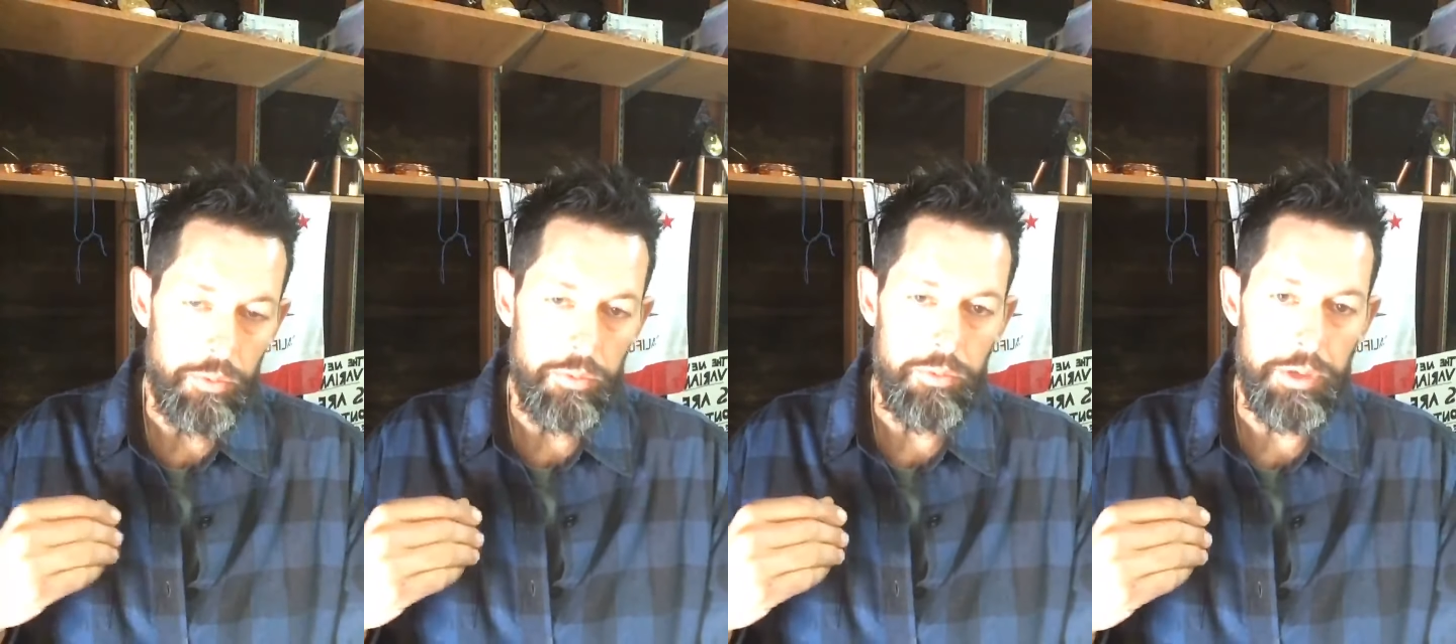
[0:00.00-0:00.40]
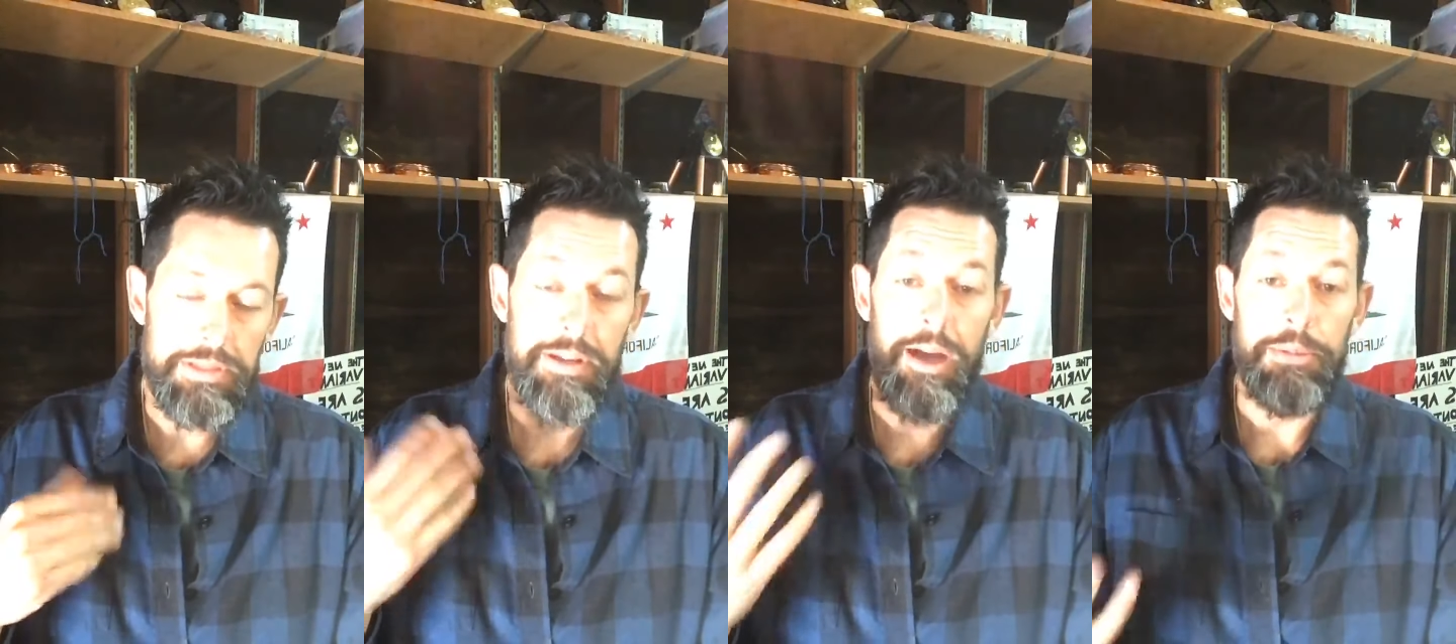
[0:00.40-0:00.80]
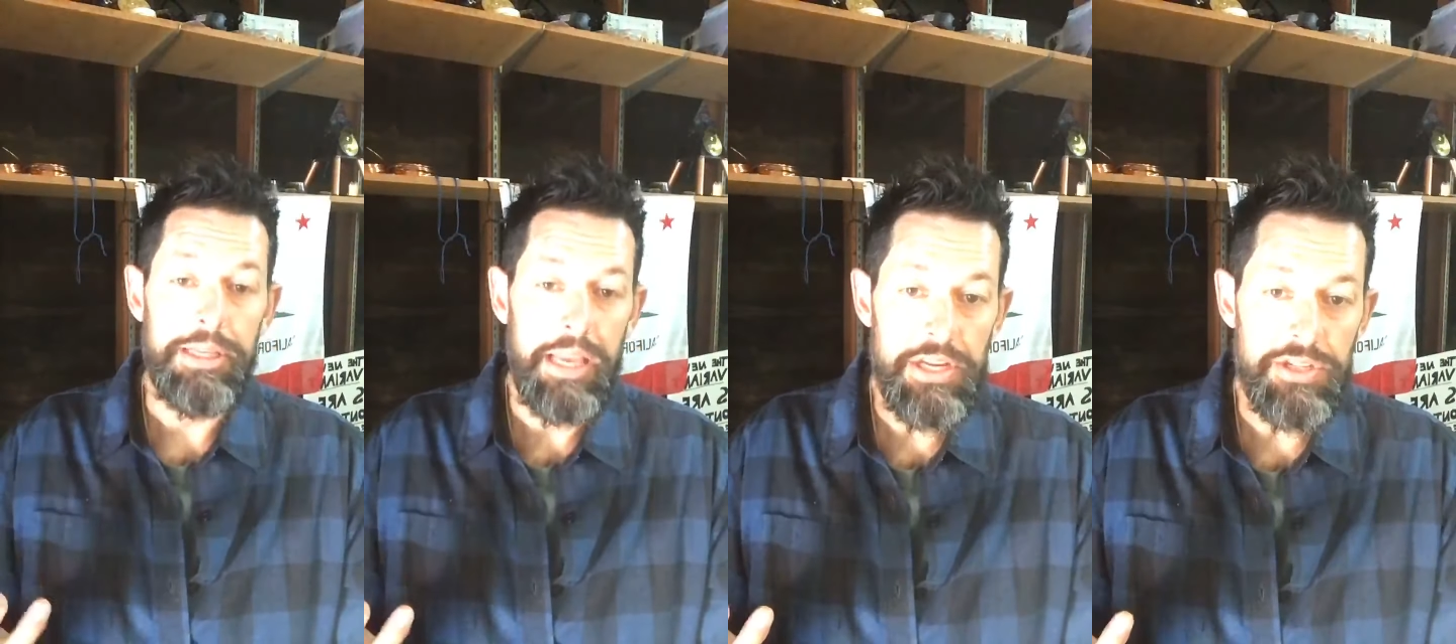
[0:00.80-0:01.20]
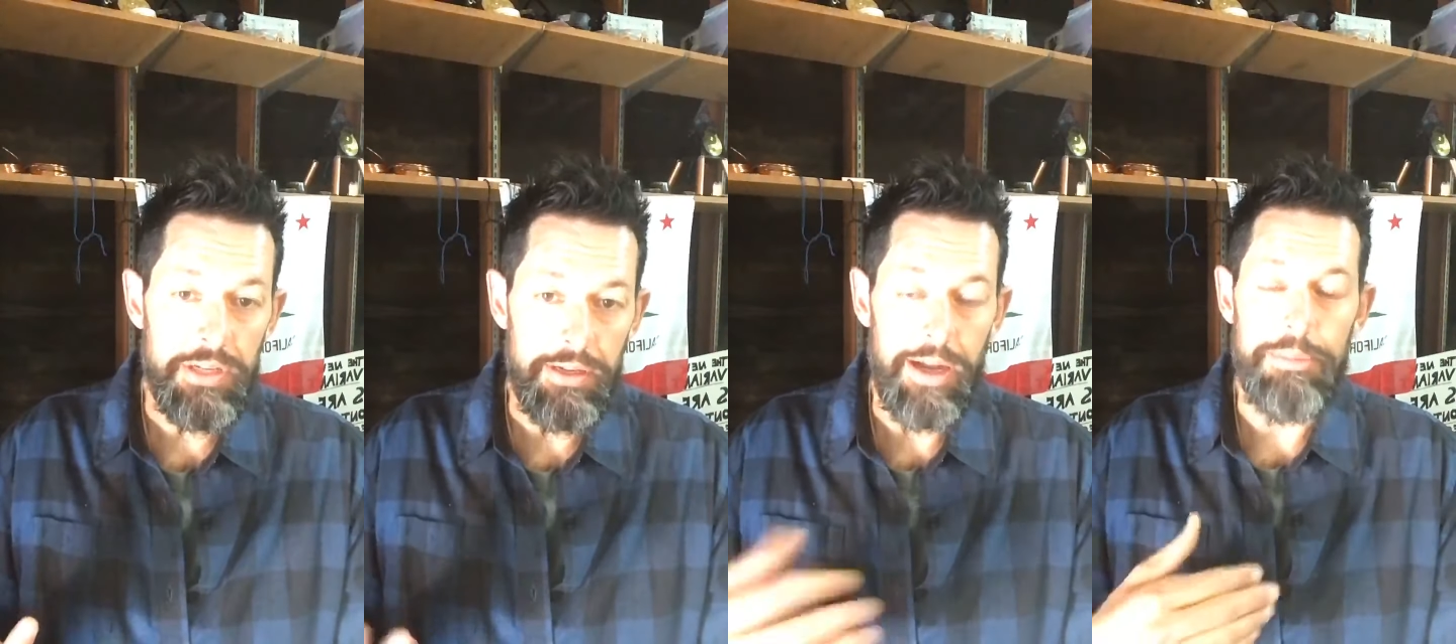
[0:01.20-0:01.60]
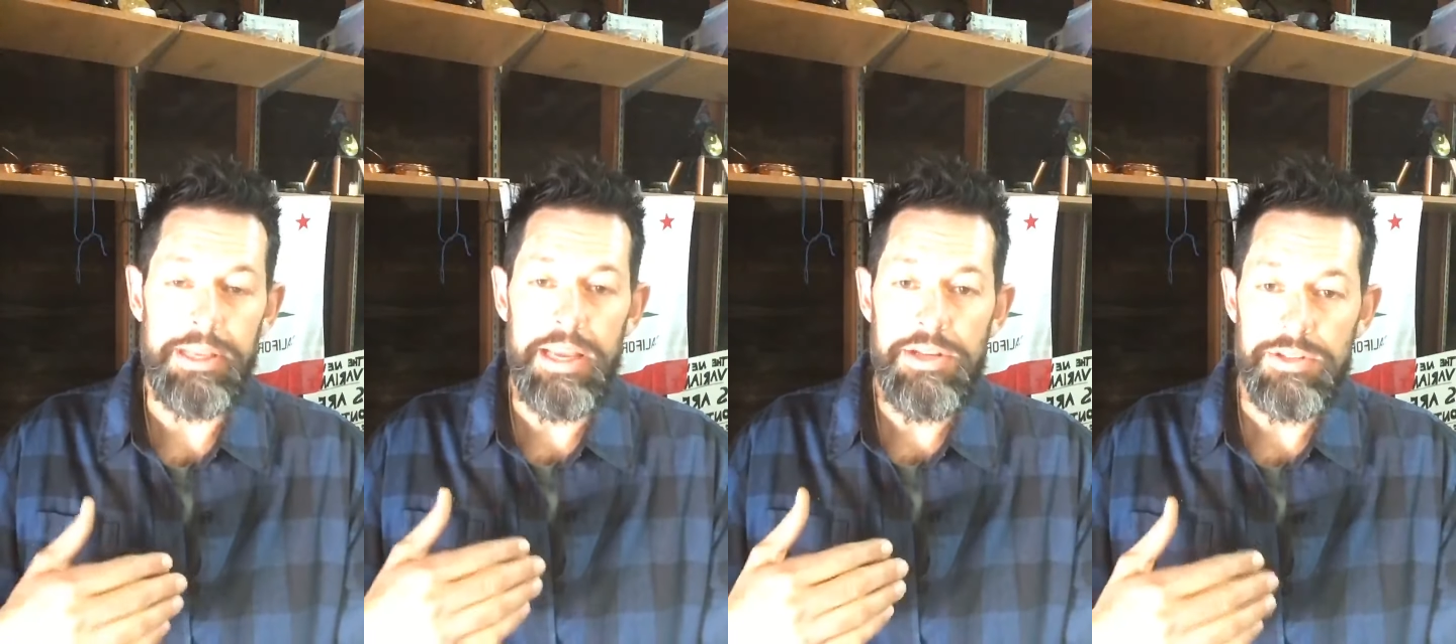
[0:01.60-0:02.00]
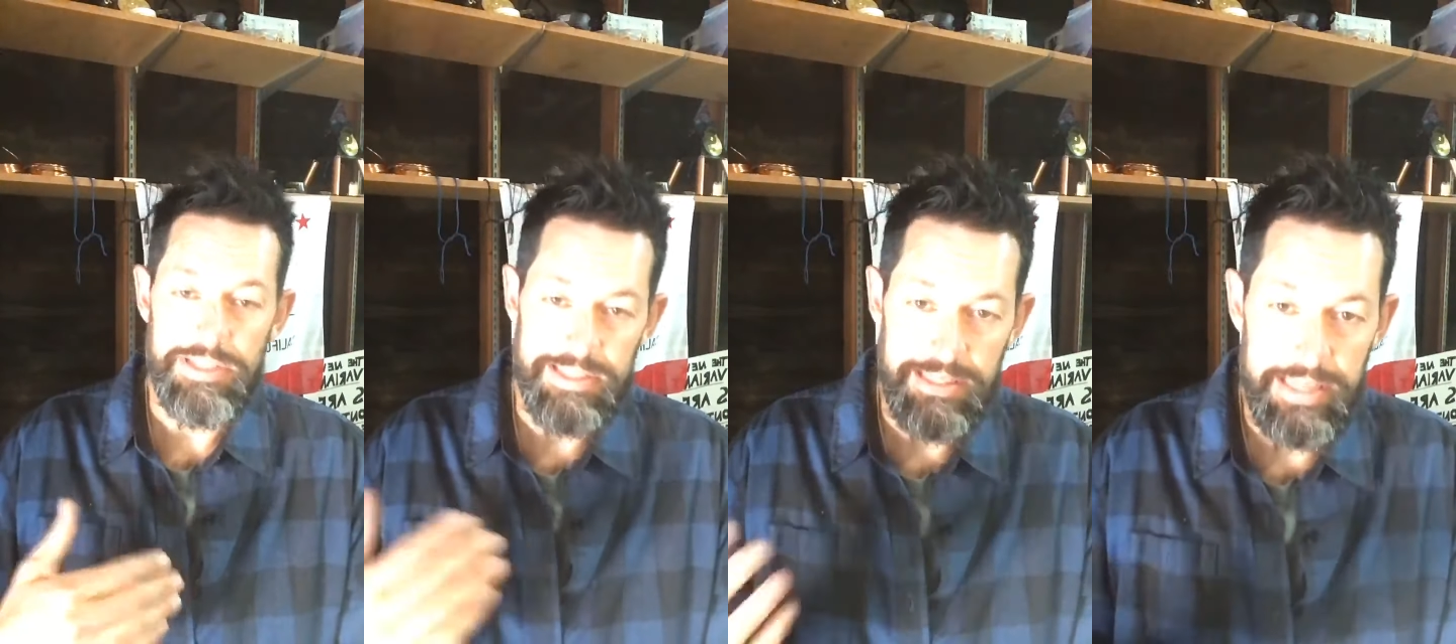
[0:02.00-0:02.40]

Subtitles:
What's an obligation? An obligation is a